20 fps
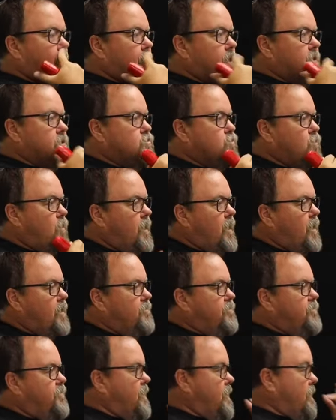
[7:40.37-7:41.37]
And so I got
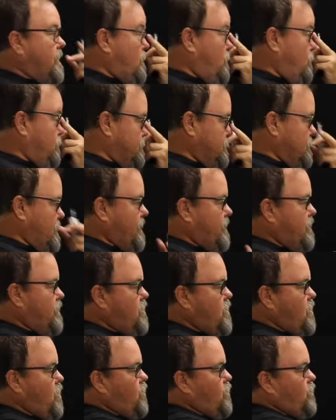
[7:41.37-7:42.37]
to thinking, I was like,
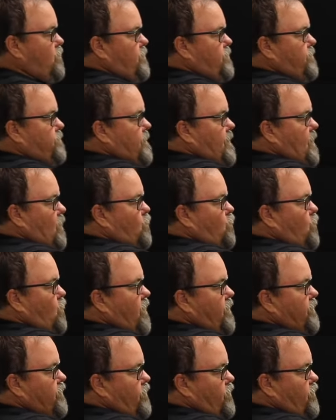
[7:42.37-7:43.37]
I
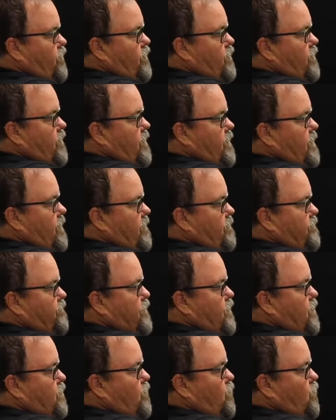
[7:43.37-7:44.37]
wonder if
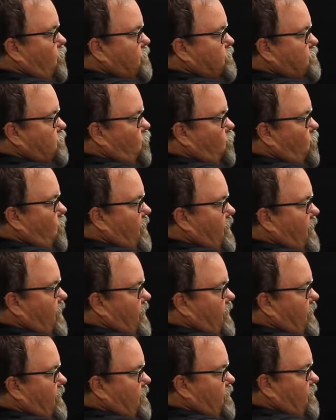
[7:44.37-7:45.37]
there was a
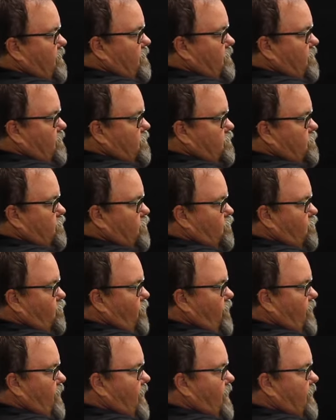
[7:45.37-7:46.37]
way to
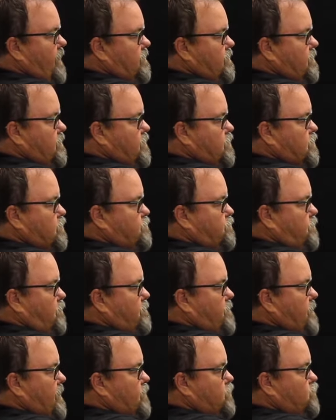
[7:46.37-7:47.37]
create this
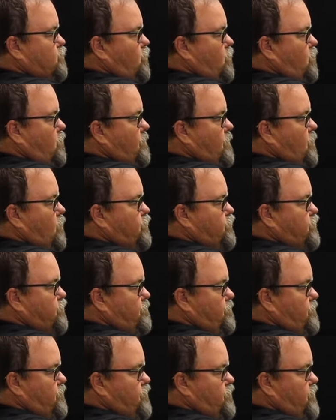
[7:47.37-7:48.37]
perpetual
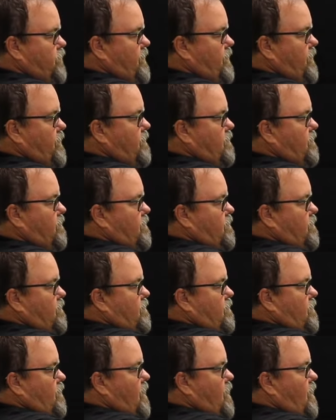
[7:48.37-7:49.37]
motion machine
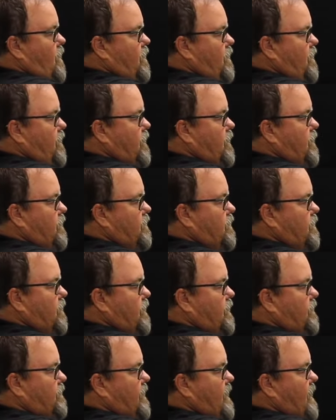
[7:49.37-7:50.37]

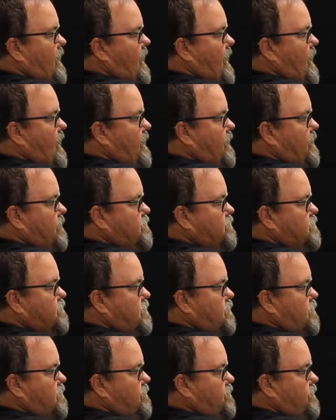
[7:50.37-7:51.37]
in the
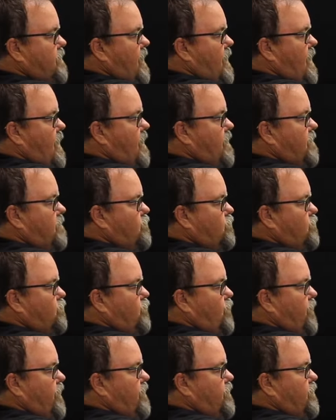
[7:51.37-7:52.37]
ads that
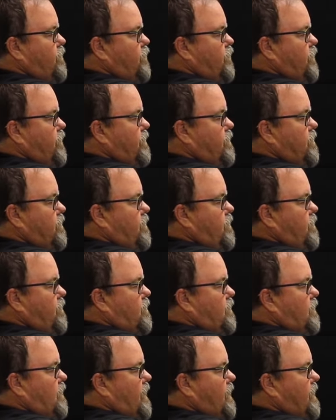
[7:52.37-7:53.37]
we could
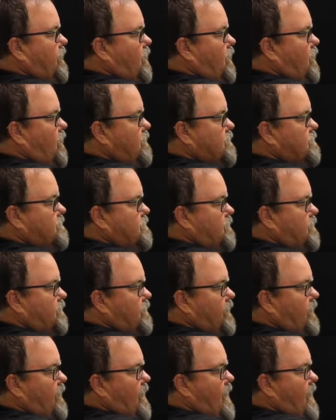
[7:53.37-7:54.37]

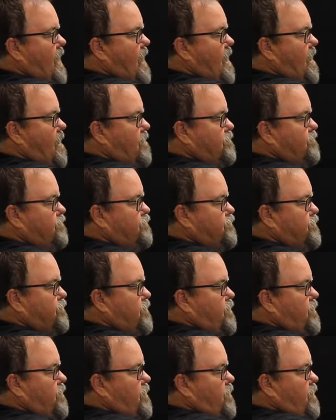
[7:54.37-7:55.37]
constantly have
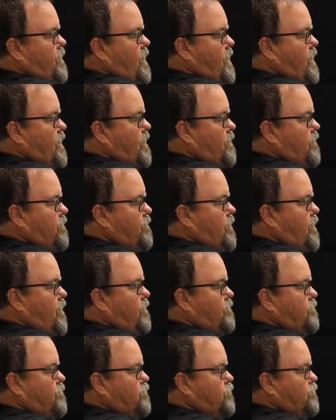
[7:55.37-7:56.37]

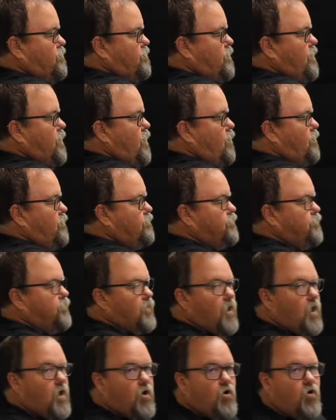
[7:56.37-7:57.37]
a
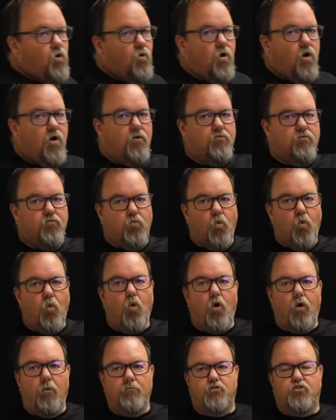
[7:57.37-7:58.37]
flow of
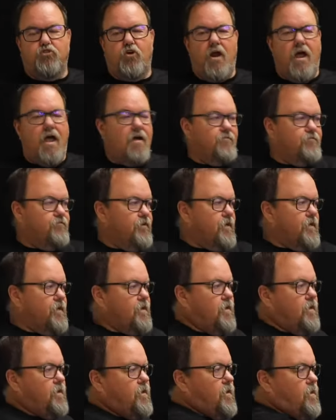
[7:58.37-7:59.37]
warm
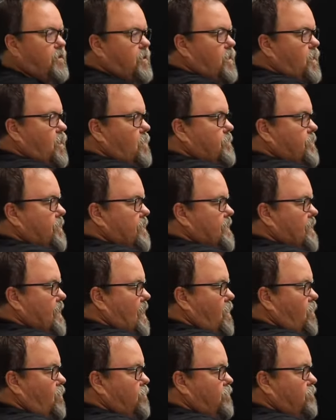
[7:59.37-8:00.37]
traffic coming
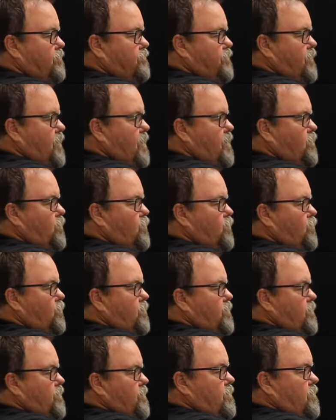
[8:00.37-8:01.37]
down the
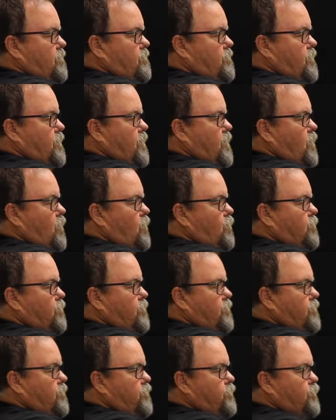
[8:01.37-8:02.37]
funnel,
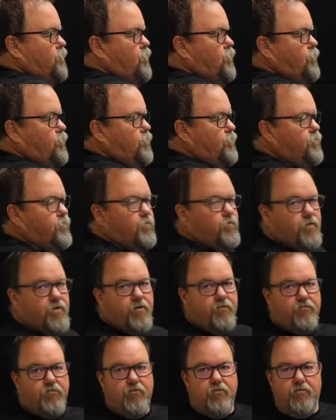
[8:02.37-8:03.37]
through the
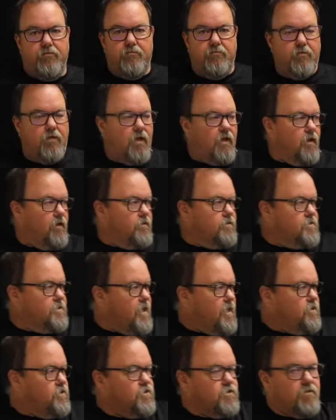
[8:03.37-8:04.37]
different
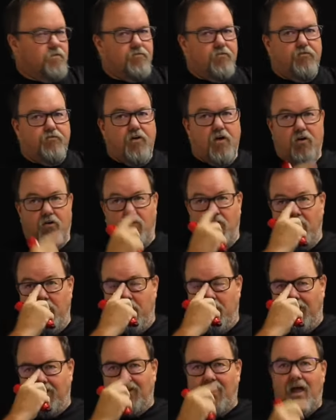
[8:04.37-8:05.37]
stages of the funnel.
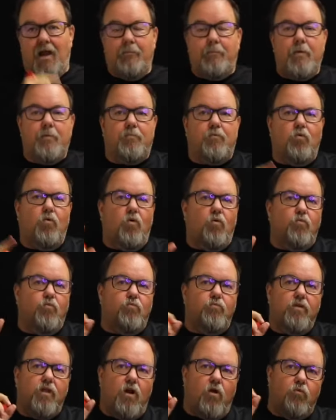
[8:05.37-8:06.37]
A lot of people
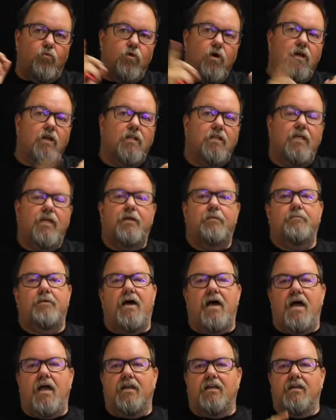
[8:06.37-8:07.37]
will run a lead
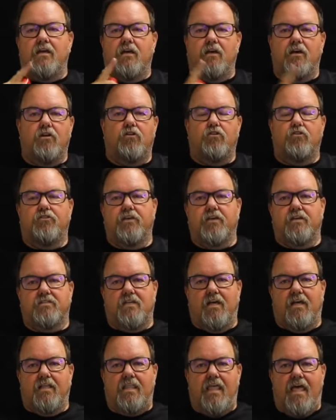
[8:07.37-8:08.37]
magnet or things
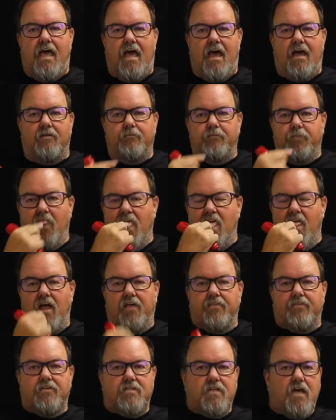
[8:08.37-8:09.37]
like that
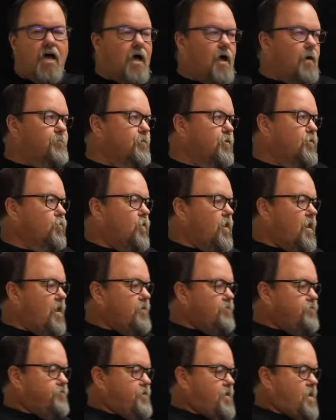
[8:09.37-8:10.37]
at the top, but what
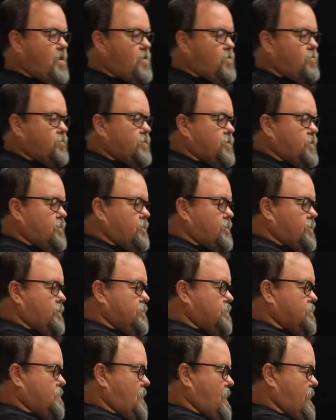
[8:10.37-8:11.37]
I've found
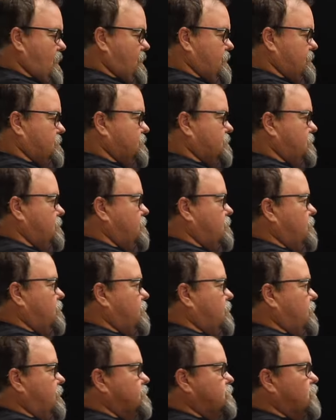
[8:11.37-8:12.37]
is that
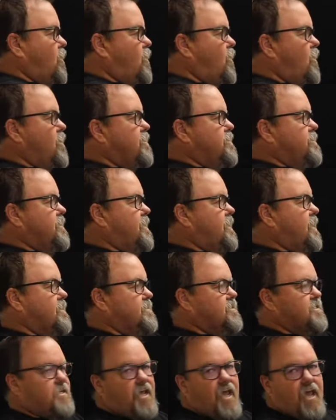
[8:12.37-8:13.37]
it's hard to get
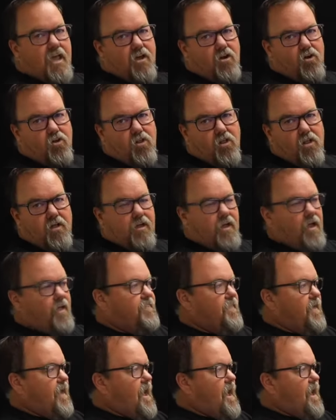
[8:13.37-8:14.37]
scale
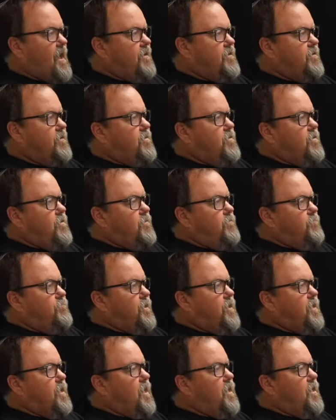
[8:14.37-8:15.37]
at that
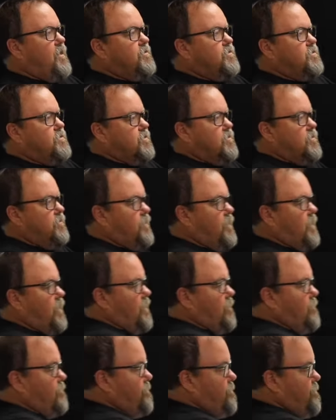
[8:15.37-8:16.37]
because
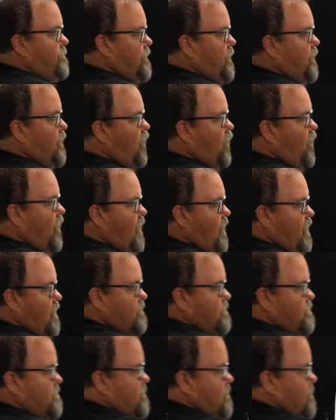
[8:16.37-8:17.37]
the
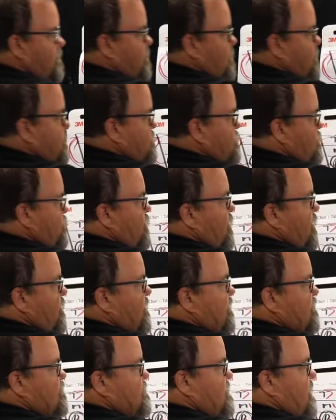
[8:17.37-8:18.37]
cost to run
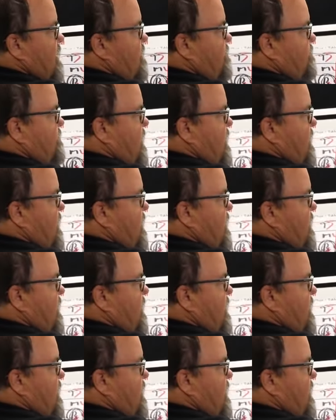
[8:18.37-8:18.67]
those kind of